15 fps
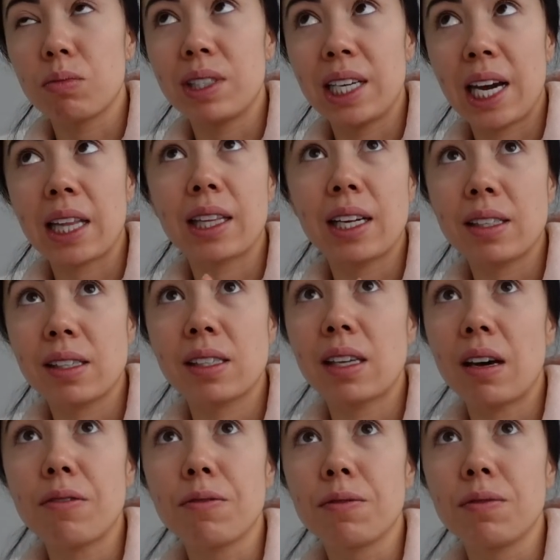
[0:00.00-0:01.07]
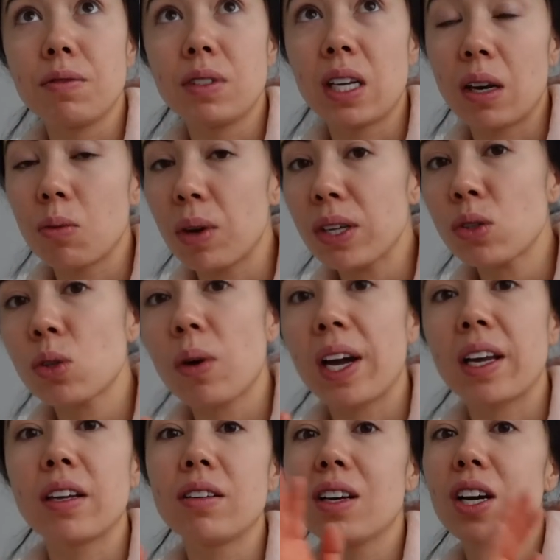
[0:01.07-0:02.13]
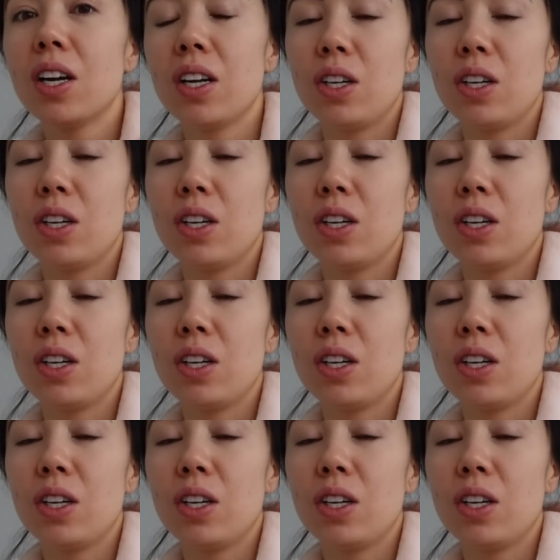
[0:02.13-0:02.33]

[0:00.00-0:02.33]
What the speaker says: to get that stuff done with, so I can